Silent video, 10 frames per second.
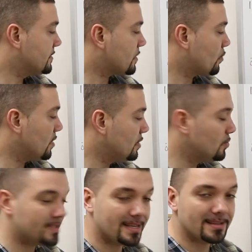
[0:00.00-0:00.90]
So we're
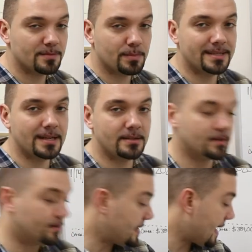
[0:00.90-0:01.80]
losing this
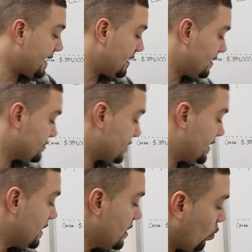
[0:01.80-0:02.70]
potential
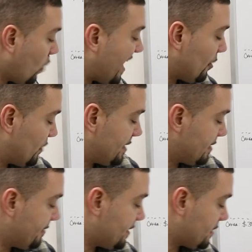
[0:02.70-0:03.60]
900 while we
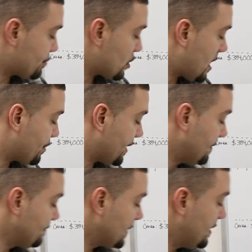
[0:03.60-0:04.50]
live in the
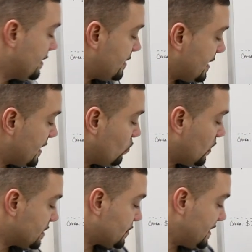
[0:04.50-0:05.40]
property. Then
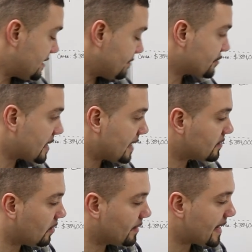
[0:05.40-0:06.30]
once we
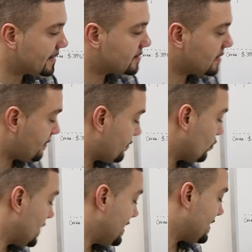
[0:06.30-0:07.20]
subtract all that stuff,
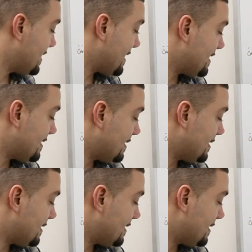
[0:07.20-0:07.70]
we get